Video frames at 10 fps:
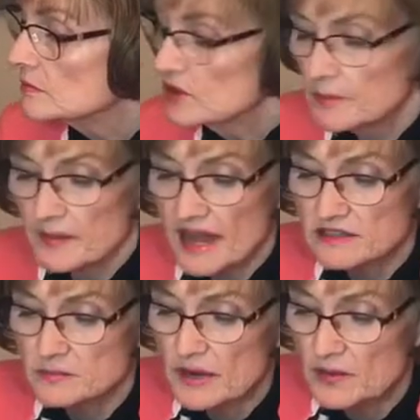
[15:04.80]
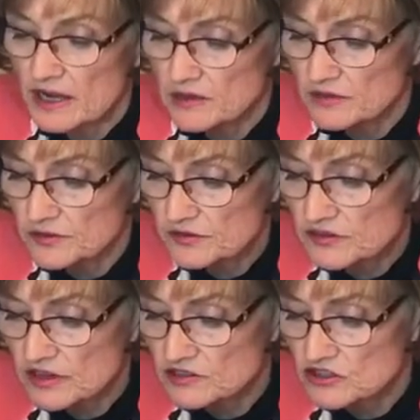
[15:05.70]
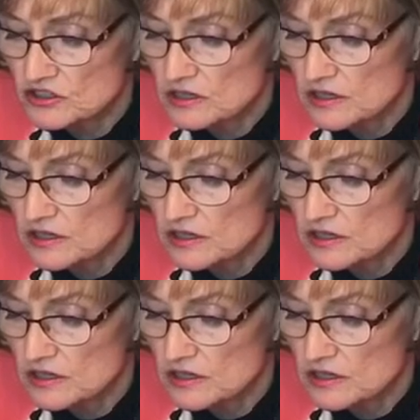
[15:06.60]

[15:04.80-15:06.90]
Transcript: put it back to my regular stitch.